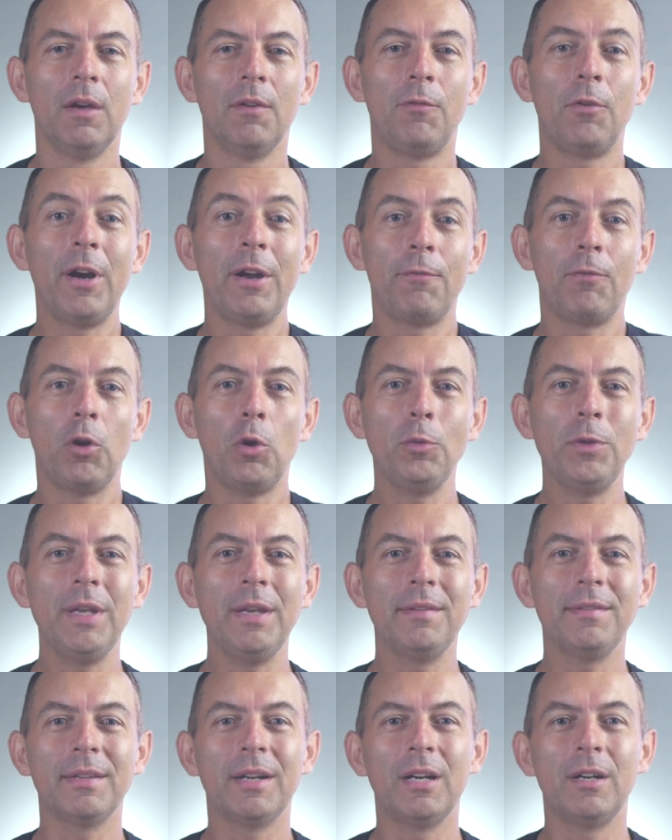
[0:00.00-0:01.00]
For a floating
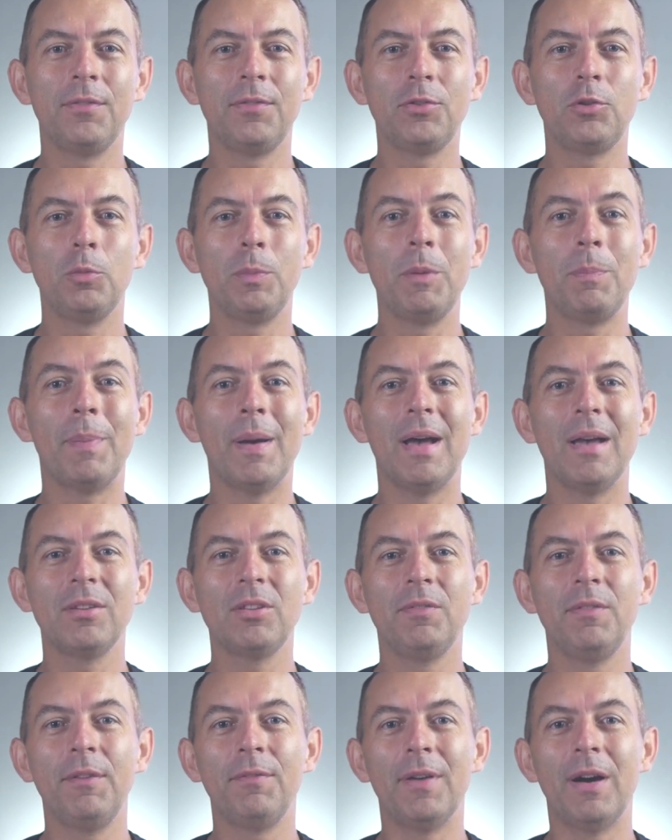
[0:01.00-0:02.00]
serve to be passed with